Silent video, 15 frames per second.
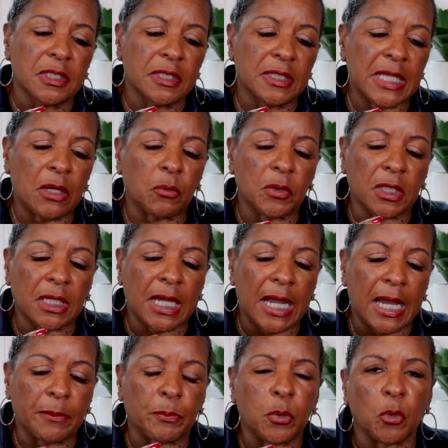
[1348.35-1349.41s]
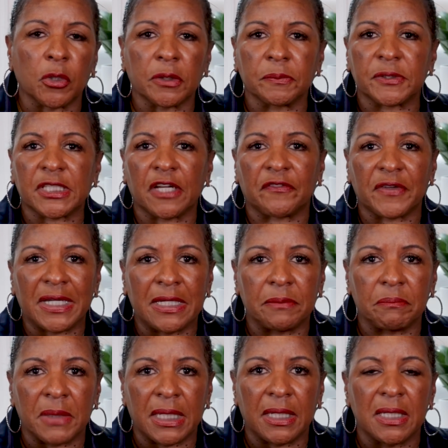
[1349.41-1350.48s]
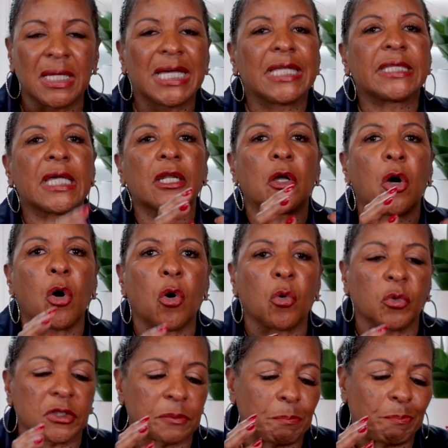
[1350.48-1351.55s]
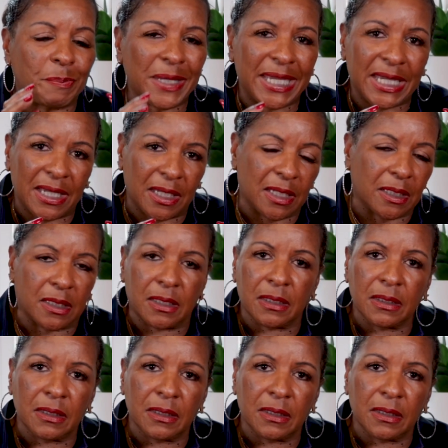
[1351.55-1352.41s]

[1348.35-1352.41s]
That when God poured himself in me, that hole was big.